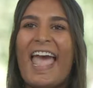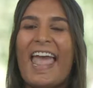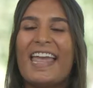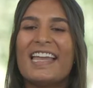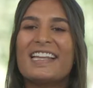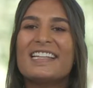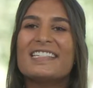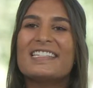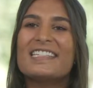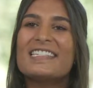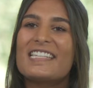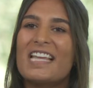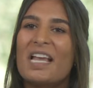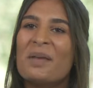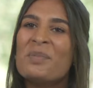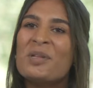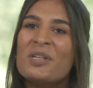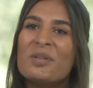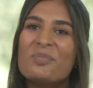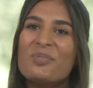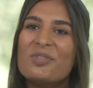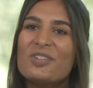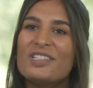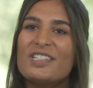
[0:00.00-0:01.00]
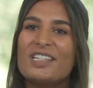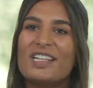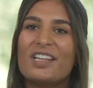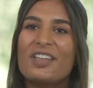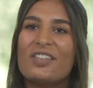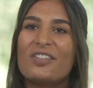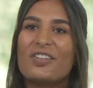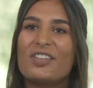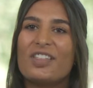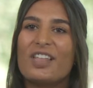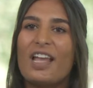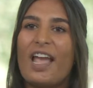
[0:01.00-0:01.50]
And salmon in
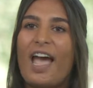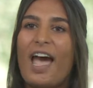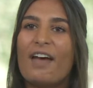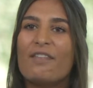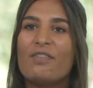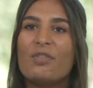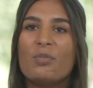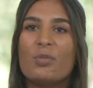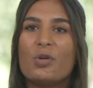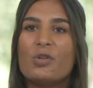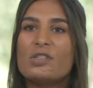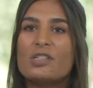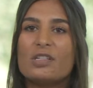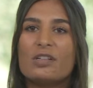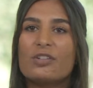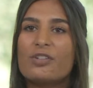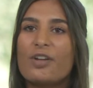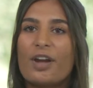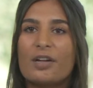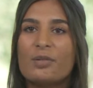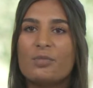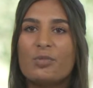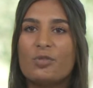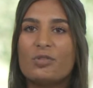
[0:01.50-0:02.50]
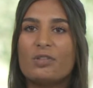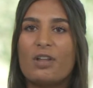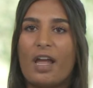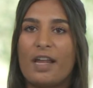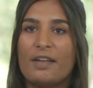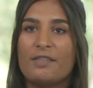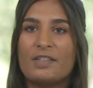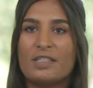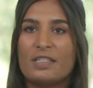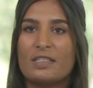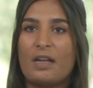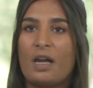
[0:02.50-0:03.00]
particular, they have the most incredible
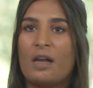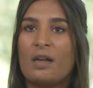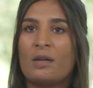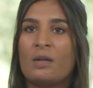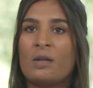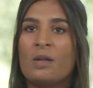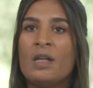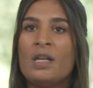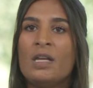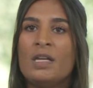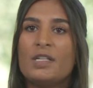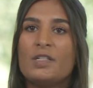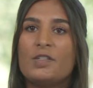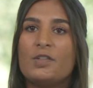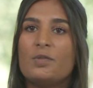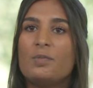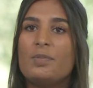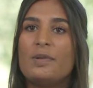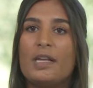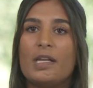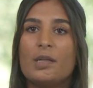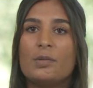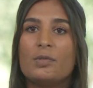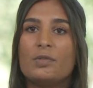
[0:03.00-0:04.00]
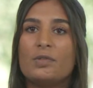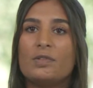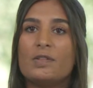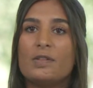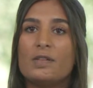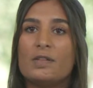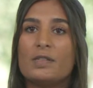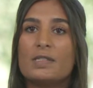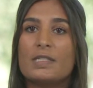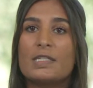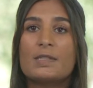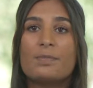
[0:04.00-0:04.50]
lifestyle to be able
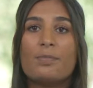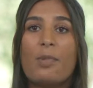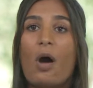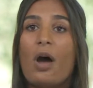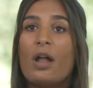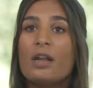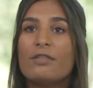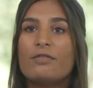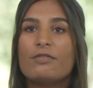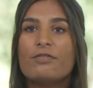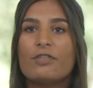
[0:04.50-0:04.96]
to spawn in